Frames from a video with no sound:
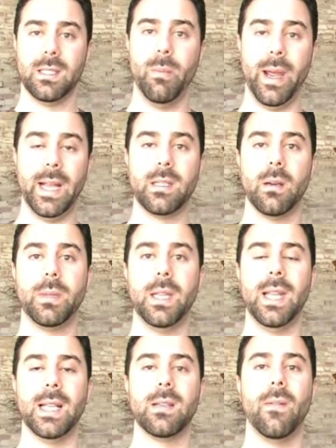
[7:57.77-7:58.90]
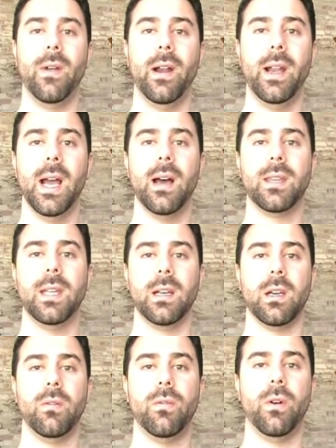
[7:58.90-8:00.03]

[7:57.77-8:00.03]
to make something that's very healthy and good